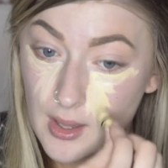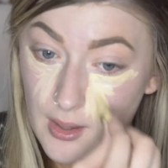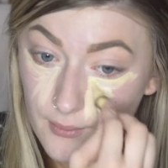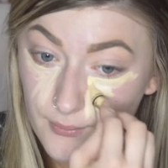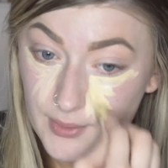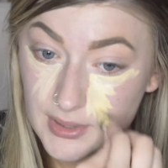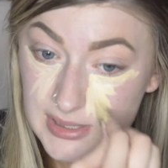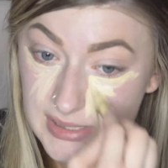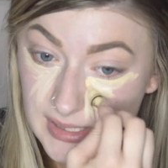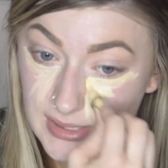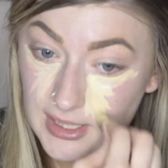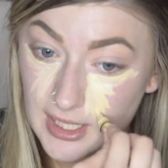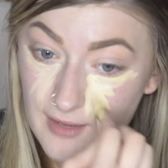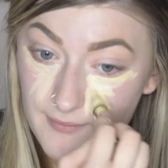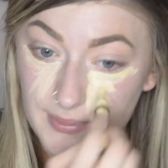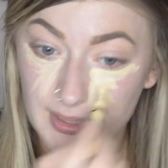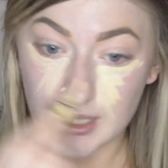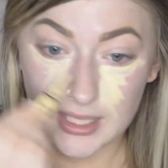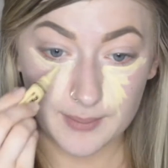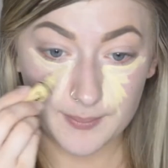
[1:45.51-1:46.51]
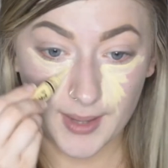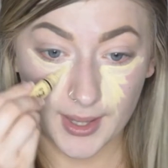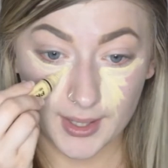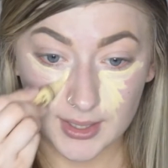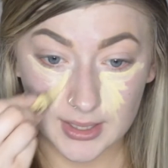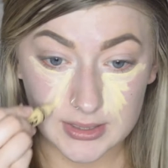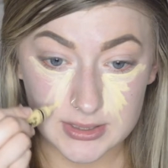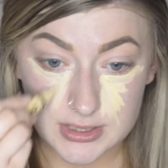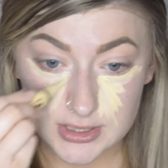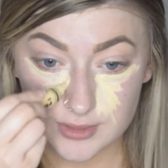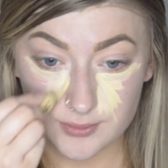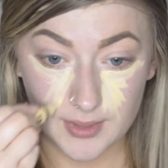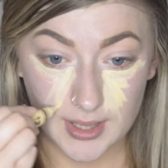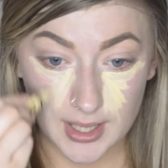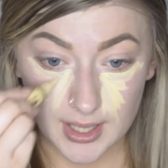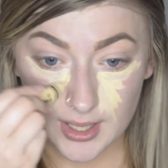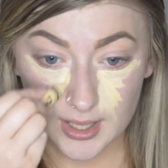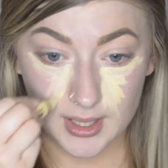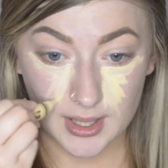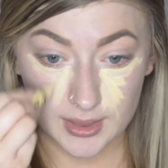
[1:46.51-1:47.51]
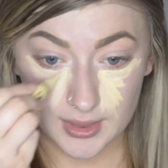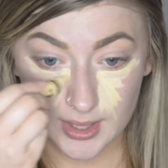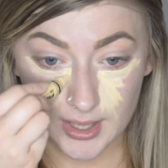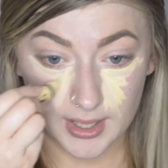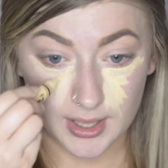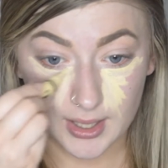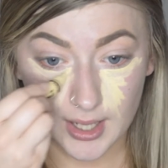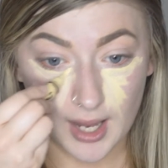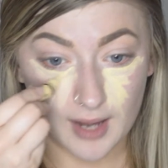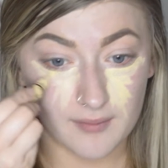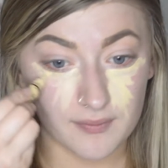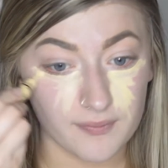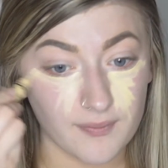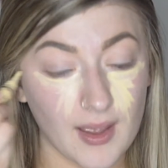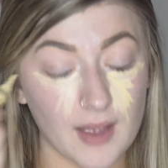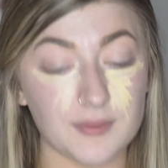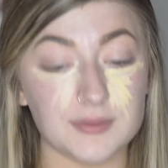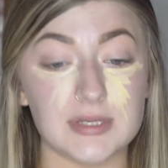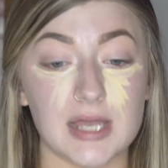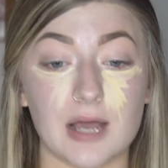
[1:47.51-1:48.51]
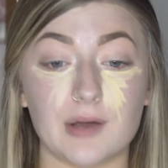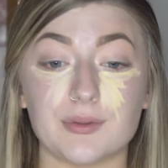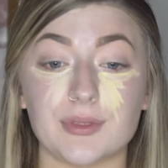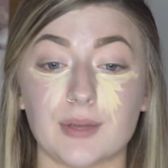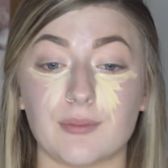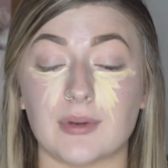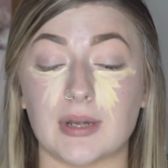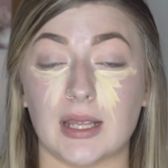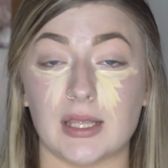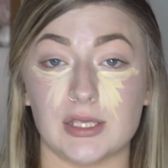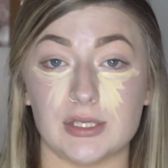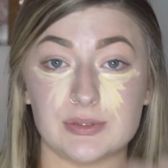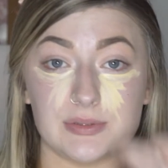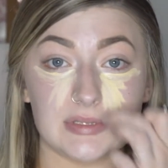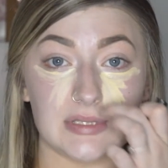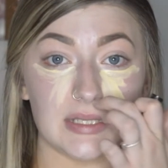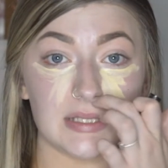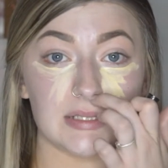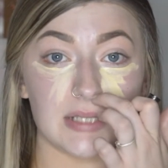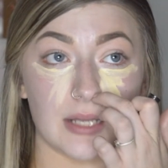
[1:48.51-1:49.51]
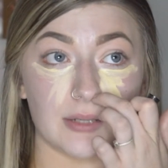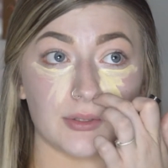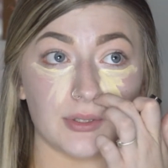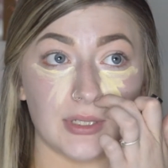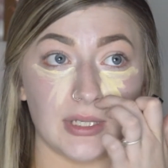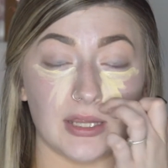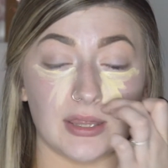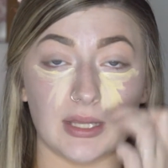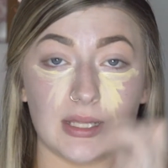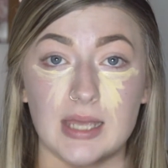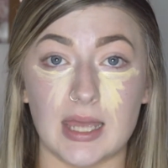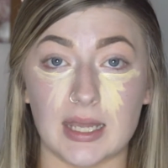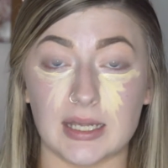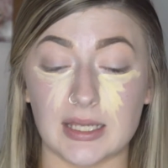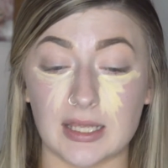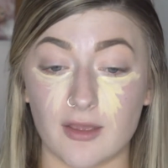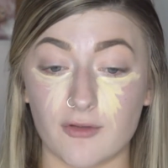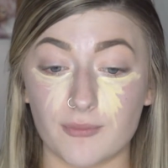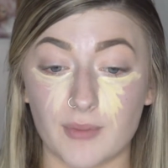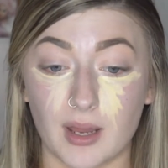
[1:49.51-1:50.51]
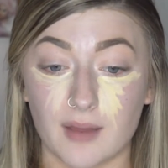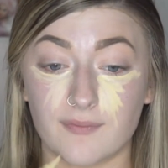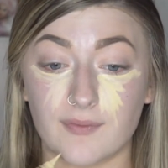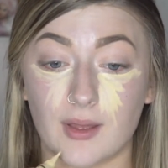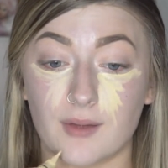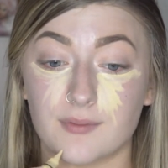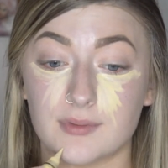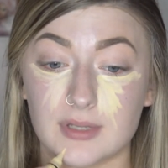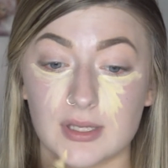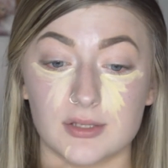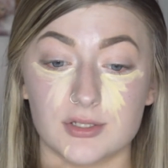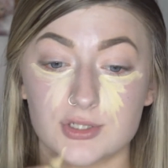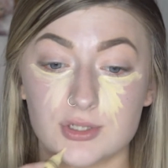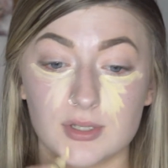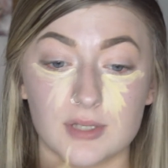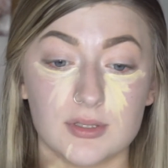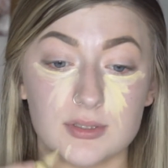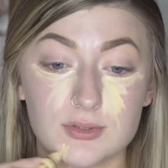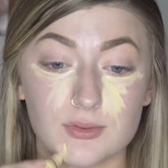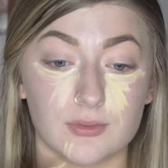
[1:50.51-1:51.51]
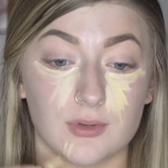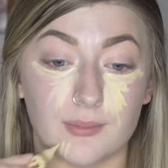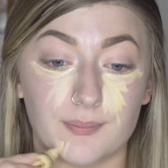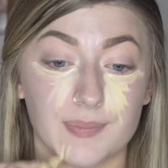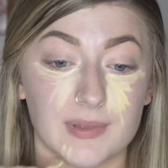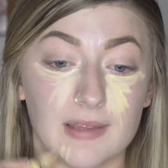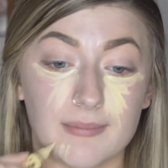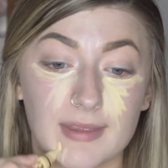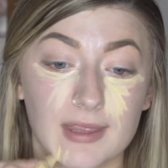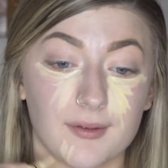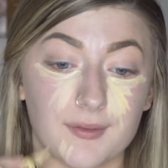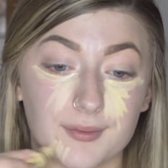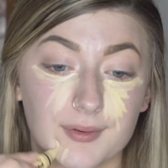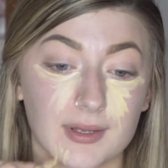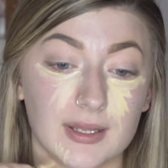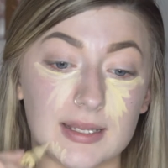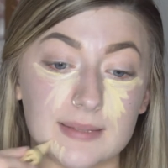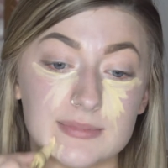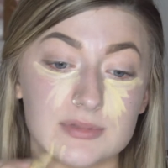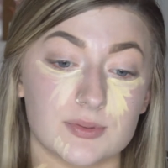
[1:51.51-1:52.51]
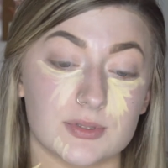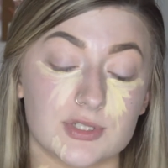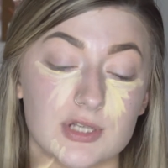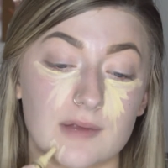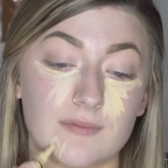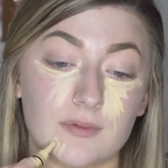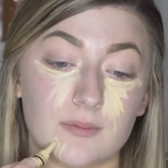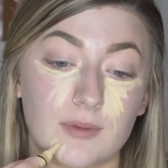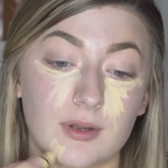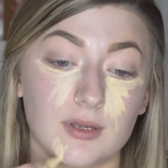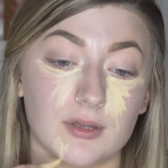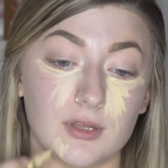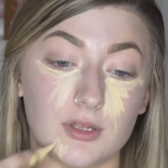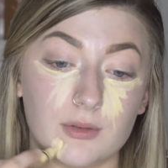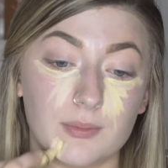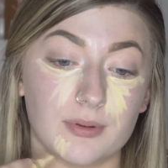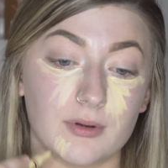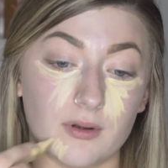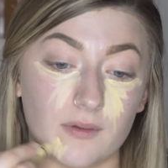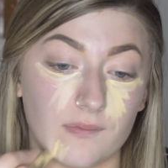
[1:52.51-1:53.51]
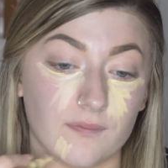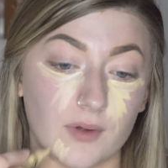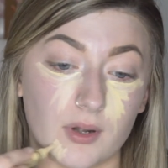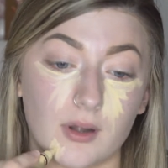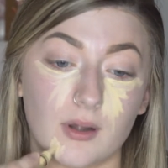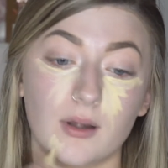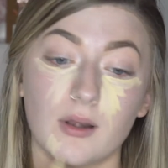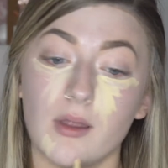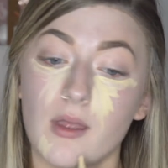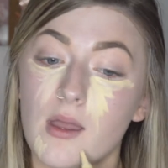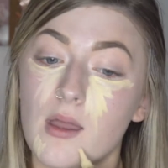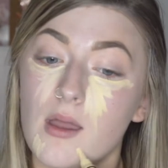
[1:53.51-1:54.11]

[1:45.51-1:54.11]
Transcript: recently I've been getting back into it, and like, I found out that when I use this underneath any of my foundations or BB creams, whichever one you prefer,